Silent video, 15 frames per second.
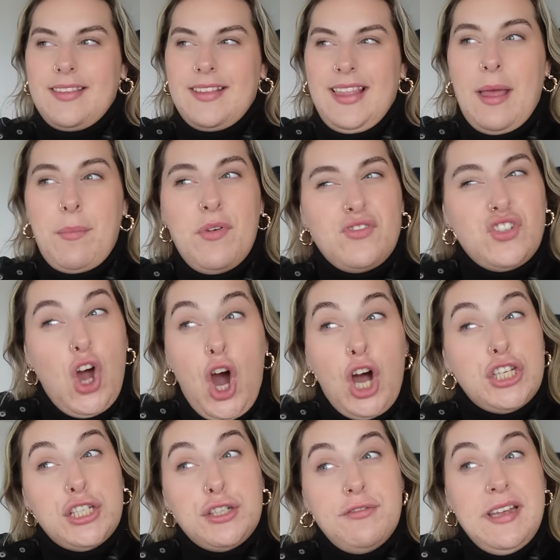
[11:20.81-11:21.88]
Lamb of
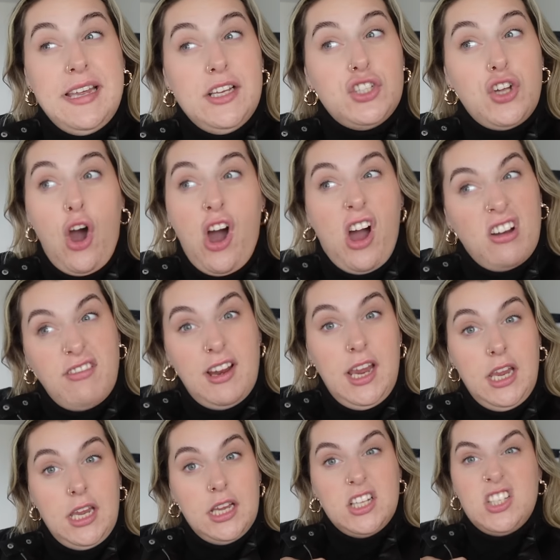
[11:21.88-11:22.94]
Tartary?
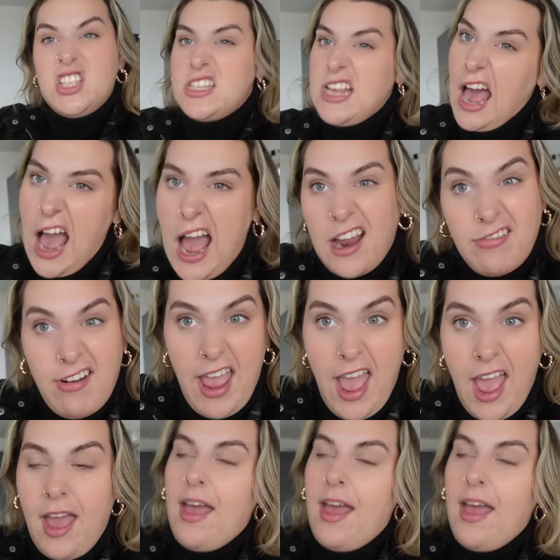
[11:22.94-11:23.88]
Tartary? Tartary.